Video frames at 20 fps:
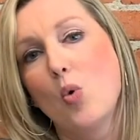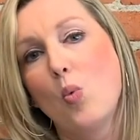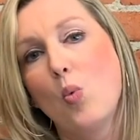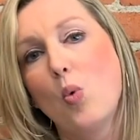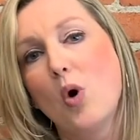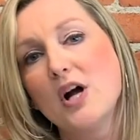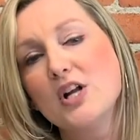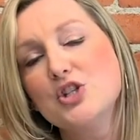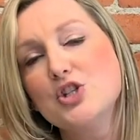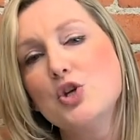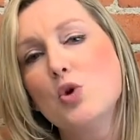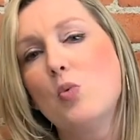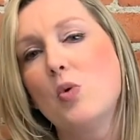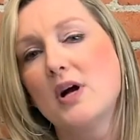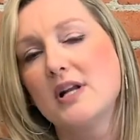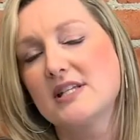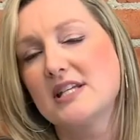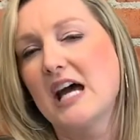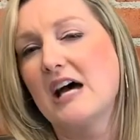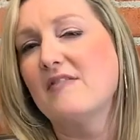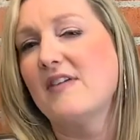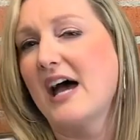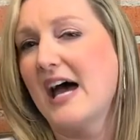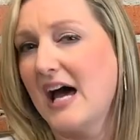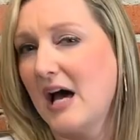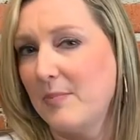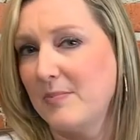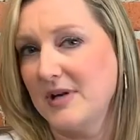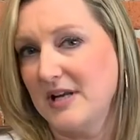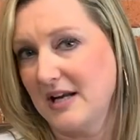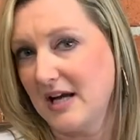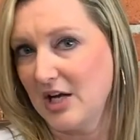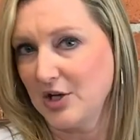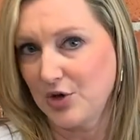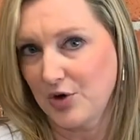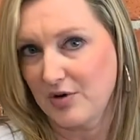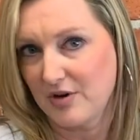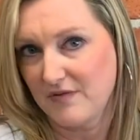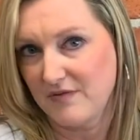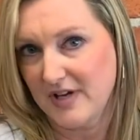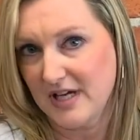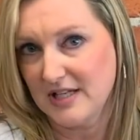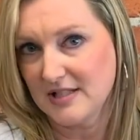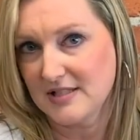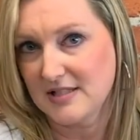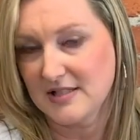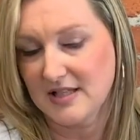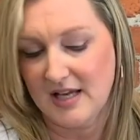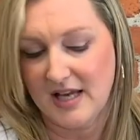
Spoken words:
What do you want to have happen at your event,